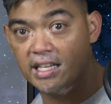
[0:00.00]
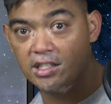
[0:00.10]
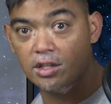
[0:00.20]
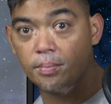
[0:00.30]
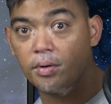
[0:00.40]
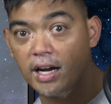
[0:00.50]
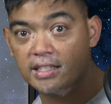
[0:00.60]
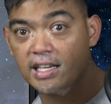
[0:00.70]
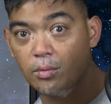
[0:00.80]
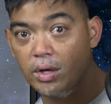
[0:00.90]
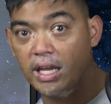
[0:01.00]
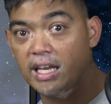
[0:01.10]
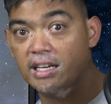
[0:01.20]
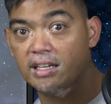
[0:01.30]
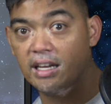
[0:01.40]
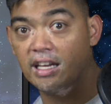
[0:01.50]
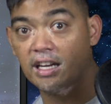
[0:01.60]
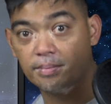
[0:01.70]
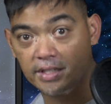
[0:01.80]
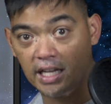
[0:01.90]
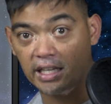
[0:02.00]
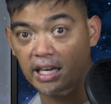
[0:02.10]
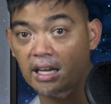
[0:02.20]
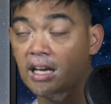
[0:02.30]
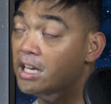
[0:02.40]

into the price that we end up selling.